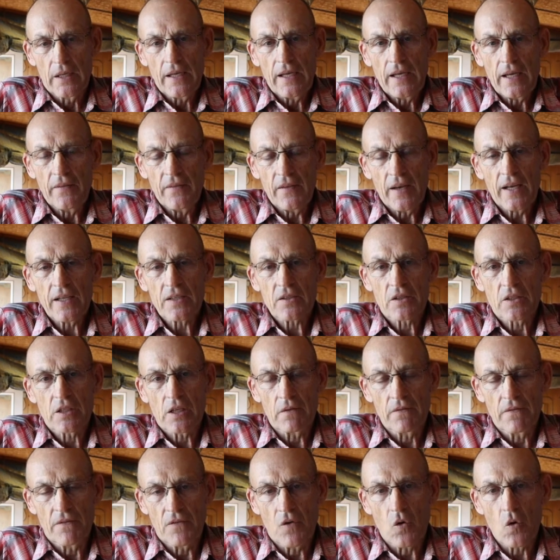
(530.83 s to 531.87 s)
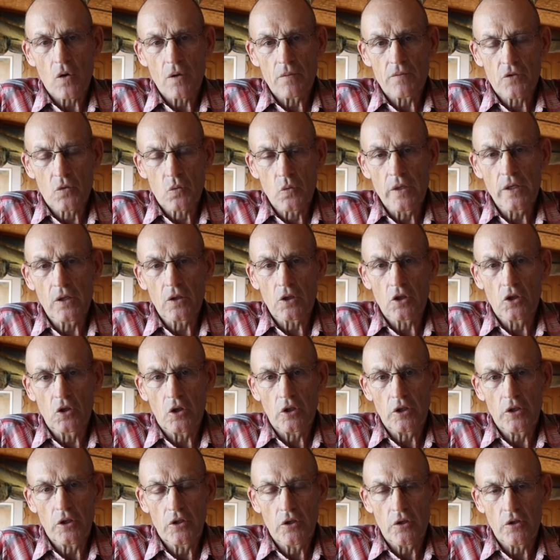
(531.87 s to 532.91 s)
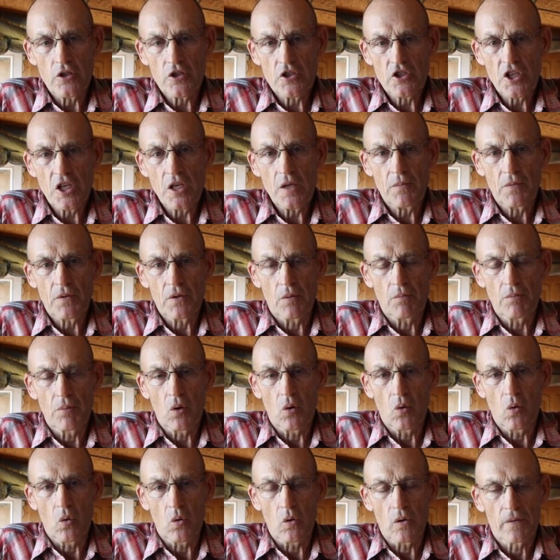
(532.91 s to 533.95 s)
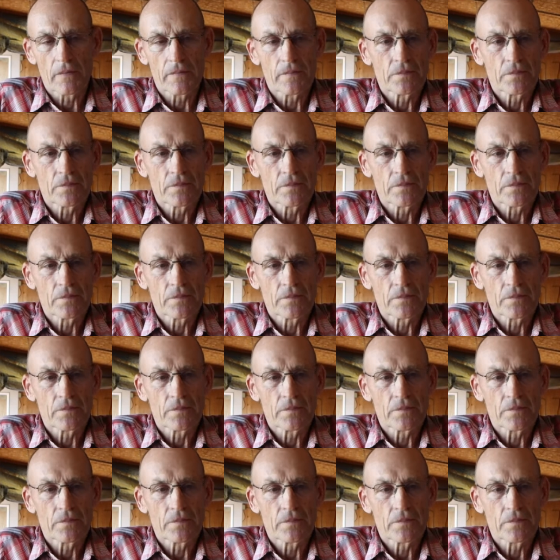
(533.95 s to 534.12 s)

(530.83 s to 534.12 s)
and that conforms real good to the shape of the bowl.